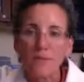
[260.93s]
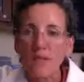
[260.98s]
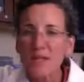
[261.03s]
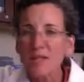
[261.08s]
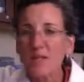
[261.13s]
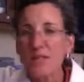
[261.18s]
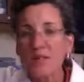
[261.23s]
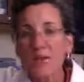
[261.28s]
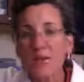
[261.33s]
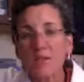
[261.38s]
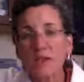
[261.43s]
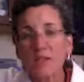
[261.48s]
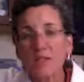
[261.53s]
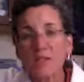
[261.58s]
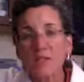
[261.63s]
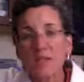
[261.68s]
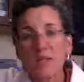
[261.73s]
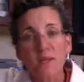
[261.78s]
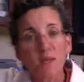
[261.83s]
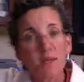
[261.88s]
There has
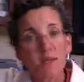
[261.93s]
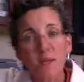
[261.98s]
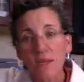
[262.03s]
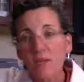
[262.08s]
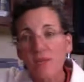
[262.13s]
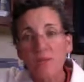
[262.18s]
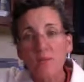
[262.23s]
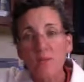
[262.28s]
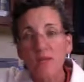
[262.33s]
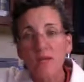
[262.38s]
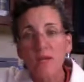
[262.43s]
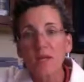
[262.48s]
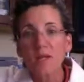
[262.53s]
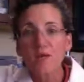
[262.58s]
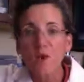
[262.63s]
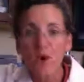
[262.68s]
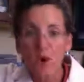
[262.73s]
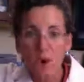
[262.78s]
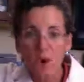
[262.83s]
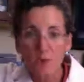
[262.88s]
never been any
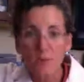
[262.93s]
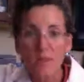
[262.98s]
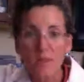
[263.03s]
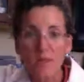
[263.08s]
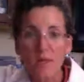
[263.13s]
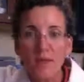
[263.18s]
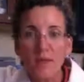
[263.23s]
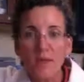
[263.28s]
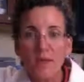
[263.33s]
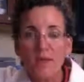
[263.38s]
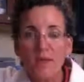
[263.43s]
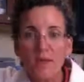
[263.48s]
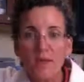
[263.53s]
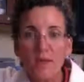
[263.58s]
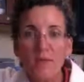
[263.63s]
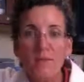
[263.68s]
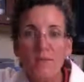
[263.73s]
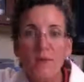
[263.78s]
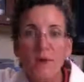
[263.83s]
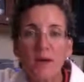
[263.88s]
harm
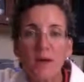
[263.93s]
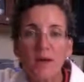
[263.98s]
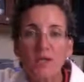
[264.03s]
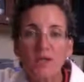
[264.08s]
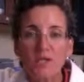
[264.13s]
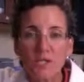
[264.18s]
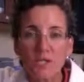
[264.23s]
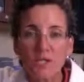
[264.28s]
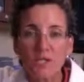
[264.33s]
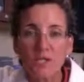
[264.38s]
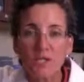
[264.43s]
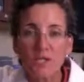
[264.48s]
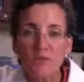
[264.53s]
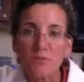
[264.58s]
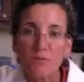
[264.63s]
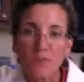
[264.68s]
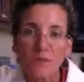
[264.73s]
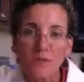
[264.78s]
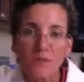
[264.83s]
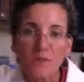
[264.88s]
done by injection of
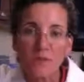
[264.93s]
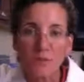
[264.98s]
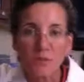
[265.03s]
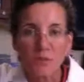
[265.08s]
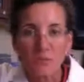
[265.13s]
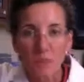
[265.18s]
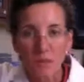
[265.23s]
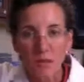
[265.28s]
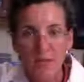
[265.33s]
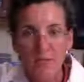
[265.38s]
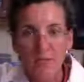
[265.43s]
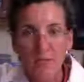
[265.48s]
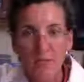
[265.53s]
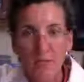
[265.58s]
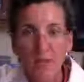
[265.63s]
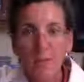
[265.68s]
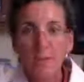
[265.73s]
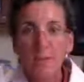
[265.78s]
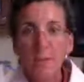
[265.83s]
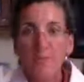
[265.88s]
platelet-rich
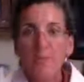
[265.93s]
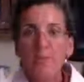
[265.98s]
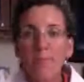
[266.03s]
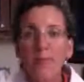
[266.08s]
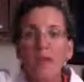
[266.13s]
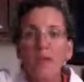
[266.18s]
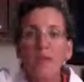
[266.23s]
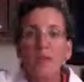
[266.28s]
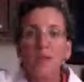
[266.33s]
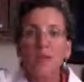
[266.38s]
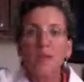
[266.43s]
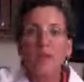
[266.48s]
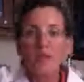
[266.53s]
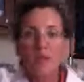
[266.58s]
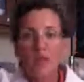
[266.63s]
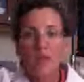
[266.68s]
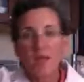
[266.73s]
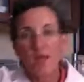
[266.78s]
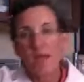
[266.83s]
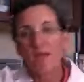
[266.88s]
plasma.
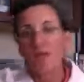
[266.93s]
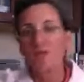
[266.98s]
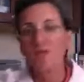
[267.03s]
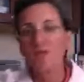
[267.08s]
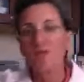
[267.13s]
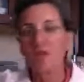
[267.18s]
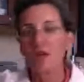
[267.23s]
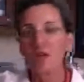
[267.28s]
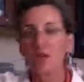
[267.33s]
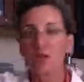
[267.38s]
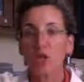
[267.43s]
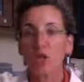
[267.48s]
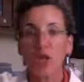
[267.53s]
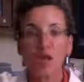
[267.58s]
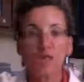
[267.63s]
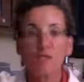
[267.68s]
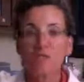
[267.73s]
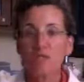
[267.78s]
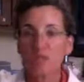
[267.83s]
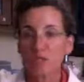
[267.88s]
We have
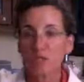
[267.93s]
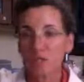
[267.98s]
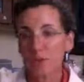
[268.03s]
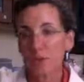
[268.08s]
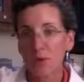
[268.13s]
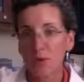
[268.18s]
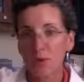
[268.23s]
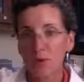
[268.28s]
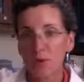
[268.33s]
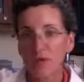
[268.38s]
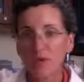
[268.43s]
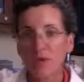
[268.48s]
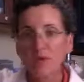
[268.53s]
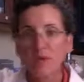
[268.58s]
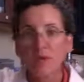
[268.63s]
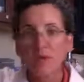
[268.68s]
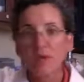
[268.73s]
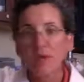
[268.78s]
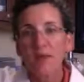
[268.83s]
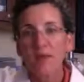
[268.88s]
lots of experience
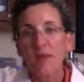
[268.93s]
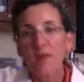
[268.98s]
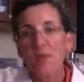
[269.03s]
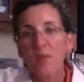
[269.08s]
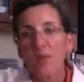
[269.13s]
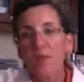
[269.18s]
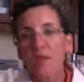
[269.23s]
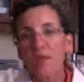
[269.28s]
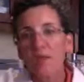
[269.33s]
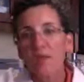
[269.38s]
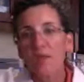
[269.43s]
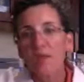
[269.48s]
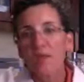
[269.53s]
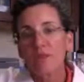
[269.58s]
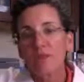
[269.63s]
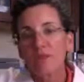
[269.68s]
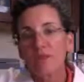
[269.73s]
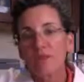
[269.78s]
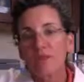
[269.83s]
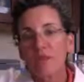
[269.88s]
with
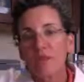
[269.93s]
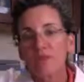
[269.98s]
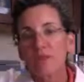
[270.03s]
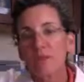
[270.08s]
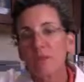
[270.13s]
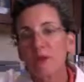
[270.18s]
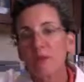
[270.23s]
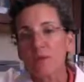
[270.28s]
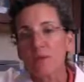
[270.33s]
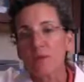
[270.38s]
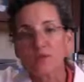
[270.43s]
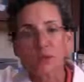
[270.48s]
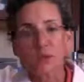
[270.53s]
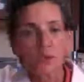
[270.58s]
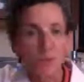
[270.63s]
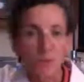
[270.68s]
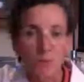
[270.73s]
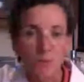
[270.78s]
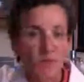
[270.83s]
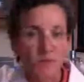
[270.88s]
this
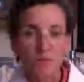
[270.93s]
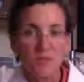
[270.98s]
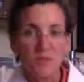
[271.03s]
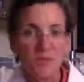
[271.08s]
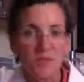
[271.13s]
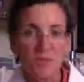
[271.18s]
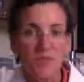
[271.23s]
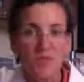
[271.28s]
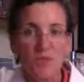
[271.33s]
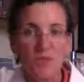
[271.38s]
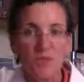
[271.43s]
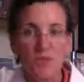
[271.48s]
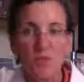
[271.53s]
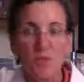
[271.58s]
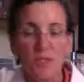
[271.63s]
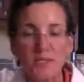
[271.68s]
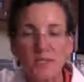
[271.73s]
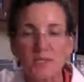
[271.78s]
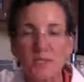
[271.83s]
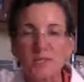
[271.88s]
platelet-rich plasma in dentistry,
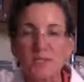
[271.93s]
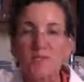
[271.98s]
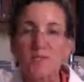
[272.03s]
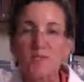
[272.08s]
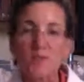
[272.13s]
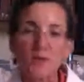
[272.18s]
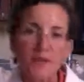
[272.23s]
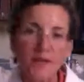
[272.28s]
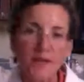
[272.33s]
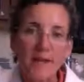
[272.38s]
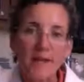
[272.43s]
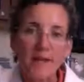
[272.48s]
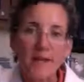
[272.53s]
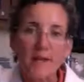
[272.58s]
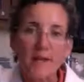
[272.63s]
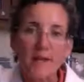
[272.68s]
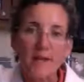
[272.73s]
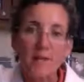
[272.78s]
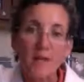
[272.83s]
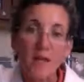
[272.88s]
as I said, for
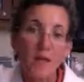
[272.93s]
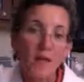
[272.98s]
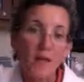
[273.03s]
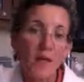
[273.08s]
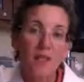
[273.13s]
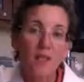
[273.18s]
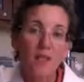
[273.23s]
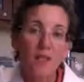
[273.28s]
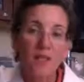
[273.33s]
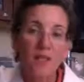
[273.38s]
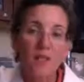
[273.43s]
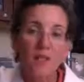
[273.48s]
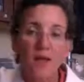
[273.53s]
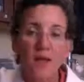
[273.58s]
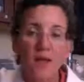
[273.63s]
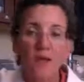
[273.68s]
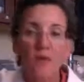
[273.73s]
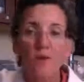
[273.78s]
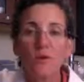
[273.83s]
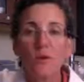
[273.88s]
decades, and actually
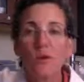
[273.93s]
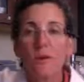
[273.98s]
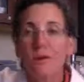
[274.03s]
now